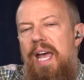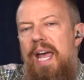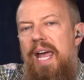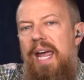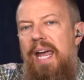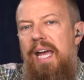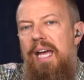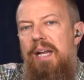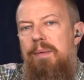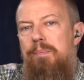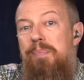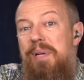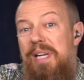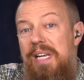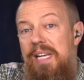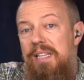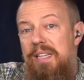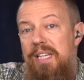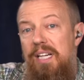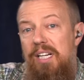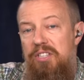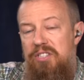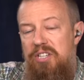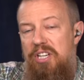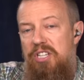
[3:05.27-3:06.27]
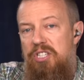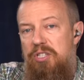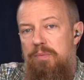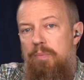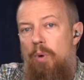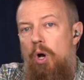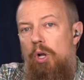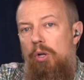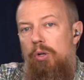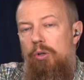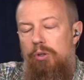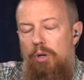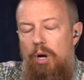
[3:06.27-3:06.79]
And being that it's a
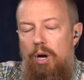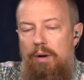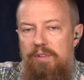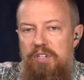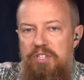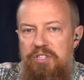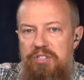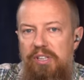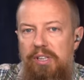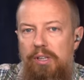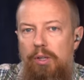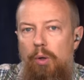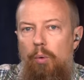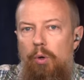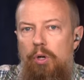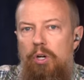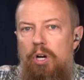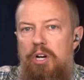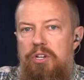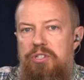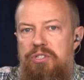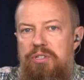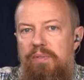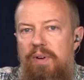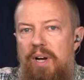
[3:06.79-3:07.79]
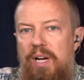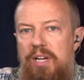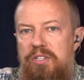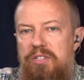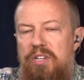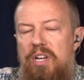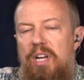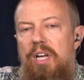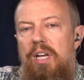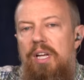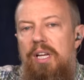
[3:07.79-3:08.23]
smaller, obviously lower cost device,